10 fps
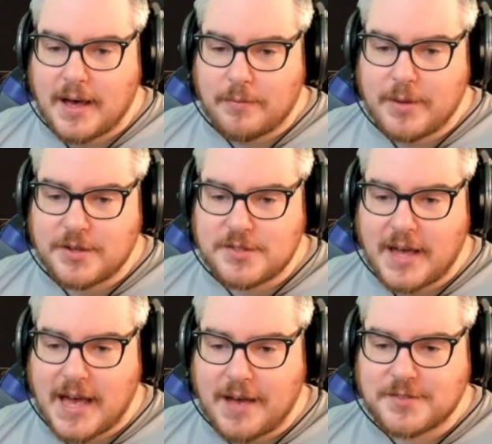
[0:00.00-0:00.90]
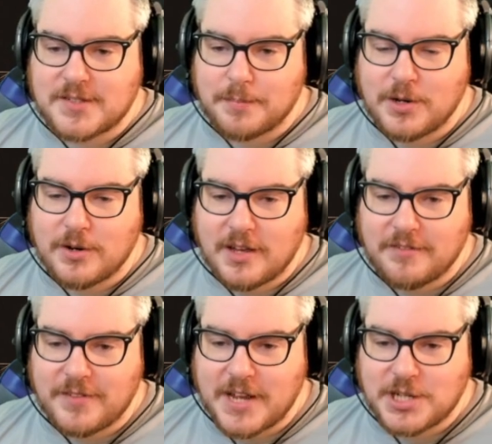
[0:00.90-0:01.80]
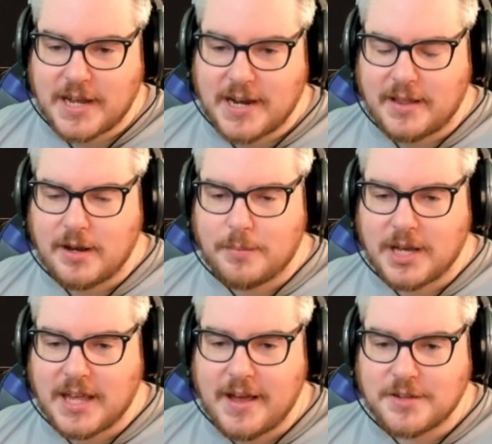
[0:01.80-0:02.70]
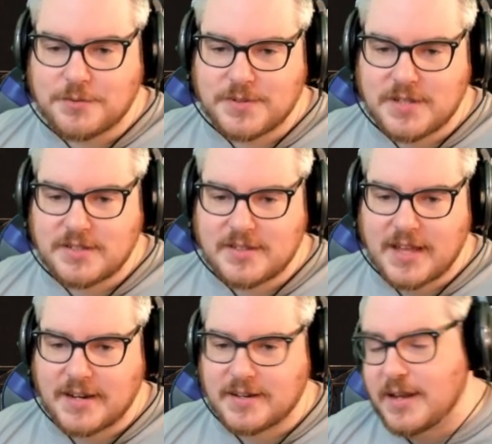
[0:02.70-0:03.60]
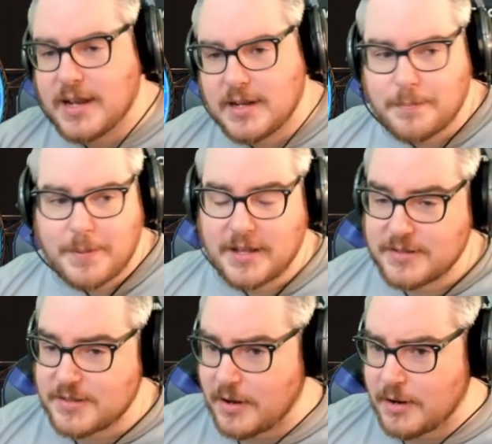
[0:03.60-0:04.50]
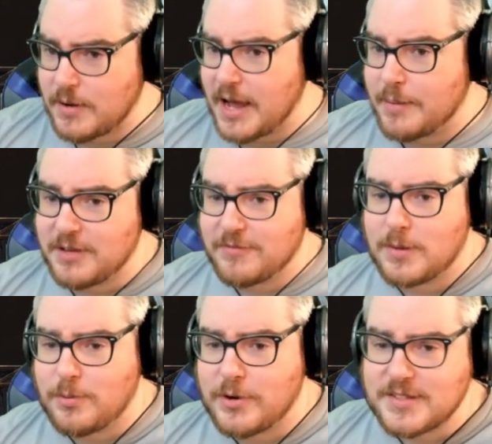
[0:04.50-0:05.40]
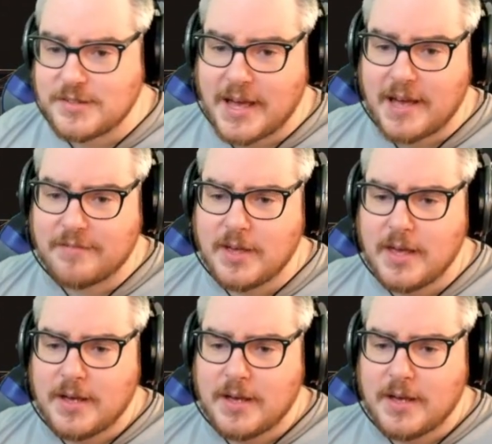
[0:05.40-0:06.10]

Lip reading: We also have some Purity of Flesh and a little bit of Chaos Resist. That kind of depends on how many free points you have.